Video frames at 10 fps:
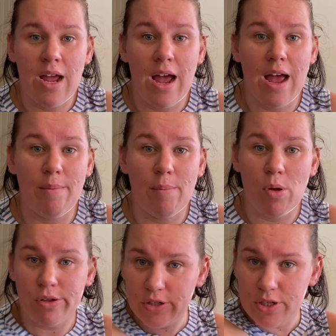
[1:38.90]

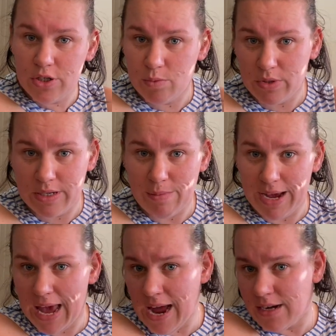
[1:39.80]
Apologies, you will see my
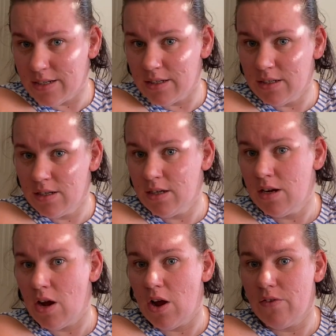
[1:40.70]
cat
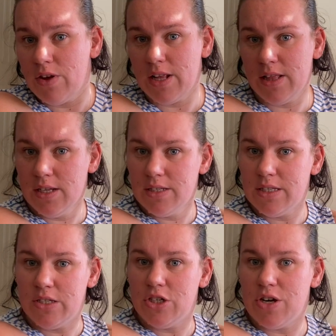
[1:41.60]
over in
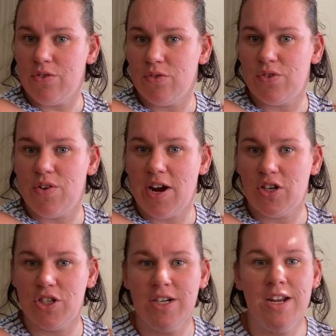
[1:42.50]
this general
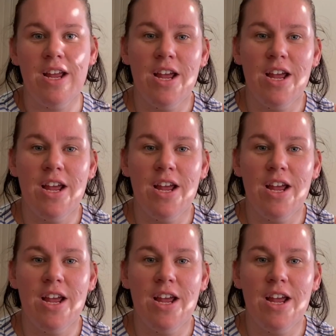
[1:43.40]
direction.